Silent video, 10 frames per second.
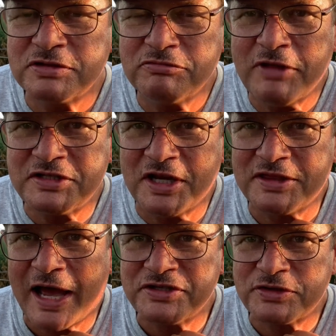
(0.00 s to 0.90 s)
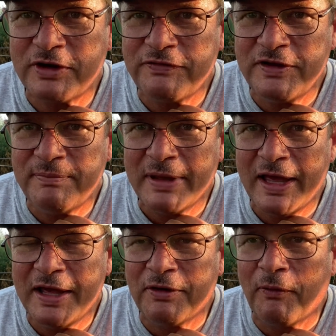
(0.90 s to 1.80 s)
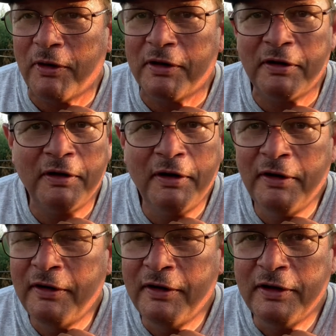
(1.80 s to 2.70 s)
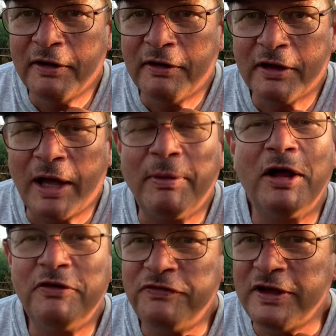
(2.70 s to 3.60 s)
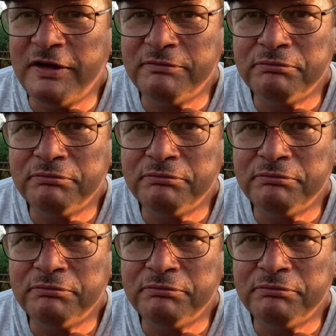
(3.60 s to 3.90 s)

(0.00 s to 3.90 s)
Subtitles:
less than 1,000 square feet of bed or a couple hundred feet,